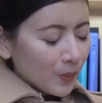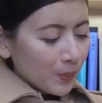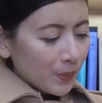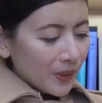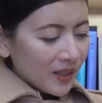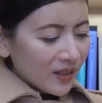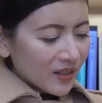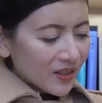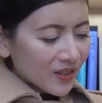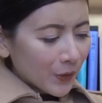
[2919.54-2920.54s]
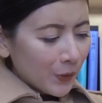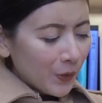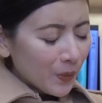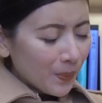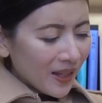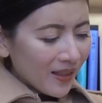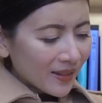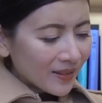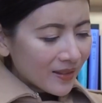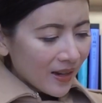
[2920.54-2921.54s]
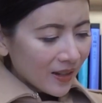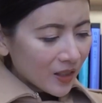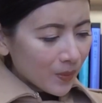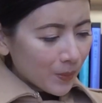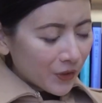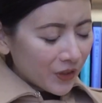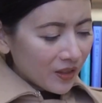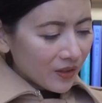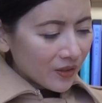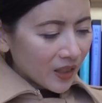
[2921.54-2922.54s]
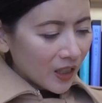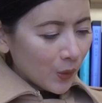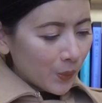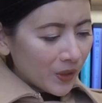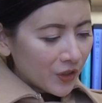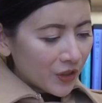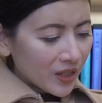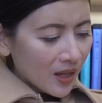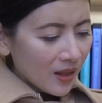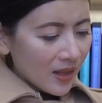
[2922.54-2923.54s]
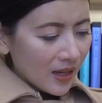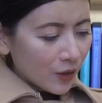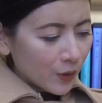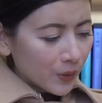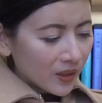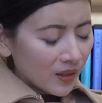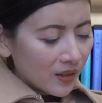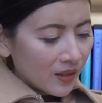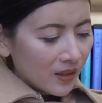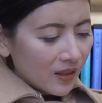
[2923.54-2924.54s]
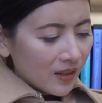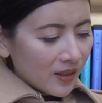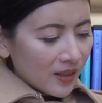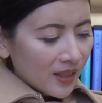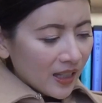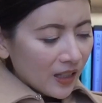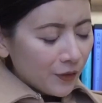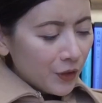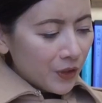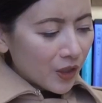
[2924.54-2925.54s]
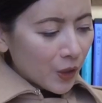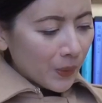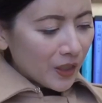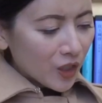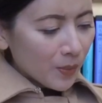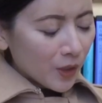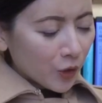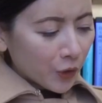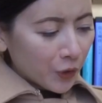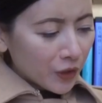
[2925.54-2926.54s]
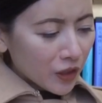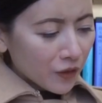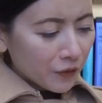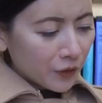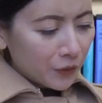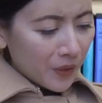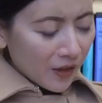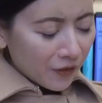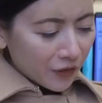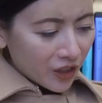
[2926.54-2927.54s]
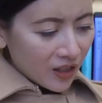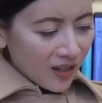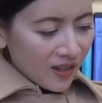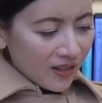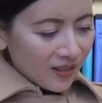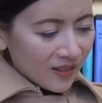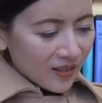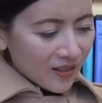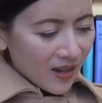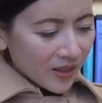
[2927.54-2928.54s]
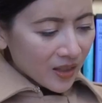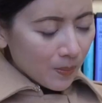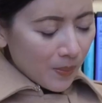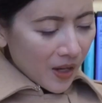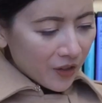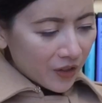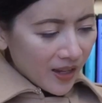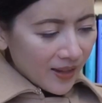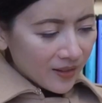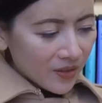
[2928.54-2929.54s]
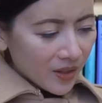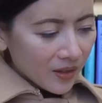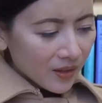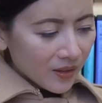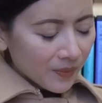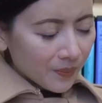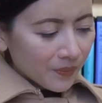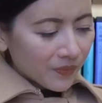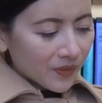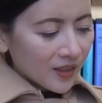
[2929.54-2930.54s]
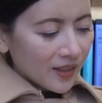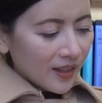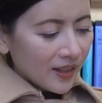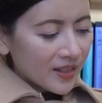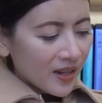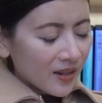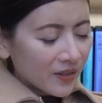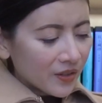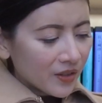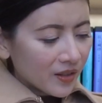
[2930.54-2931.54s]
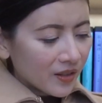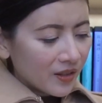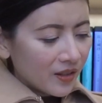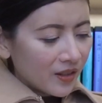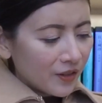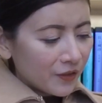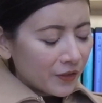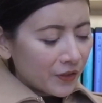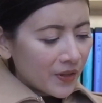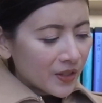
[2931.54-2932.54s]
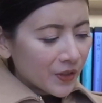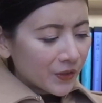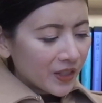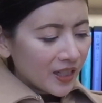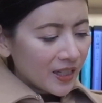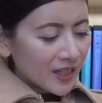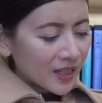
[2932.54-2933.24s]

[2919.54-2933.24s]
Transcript: But who'd be that desperate? He wondered aloud. If you're going to be cursed forever, death's better, isn't it? It is, Ferenc agreed.